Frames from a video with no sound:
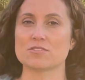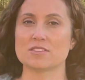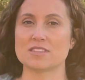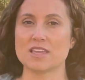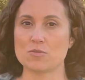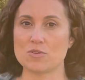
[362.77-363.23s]

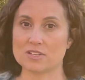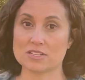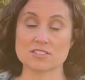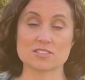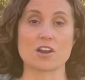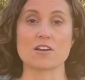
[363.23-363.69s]
that they
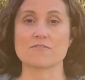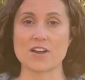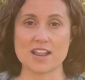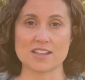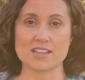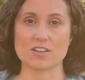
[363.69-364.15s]
wouldn't start
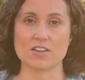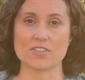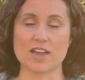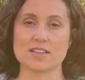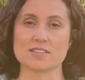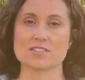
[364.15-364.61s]
fighting and all
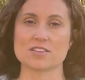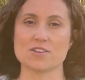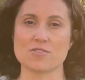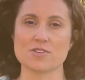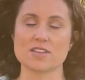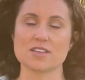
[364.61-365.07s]
that.
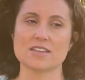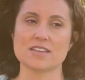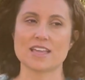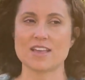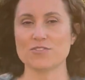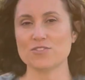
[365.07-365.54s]
So
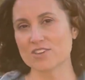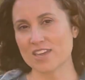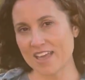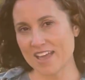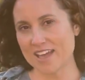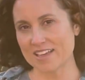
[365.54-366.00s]
if you
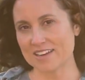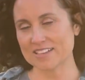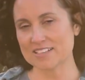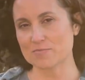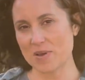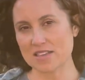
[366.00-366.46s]
can,
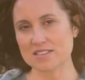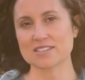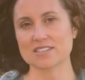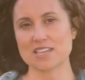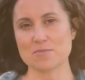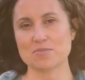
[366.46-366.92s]
it's best
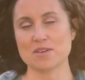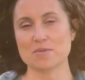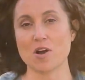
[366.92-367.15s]
to keep them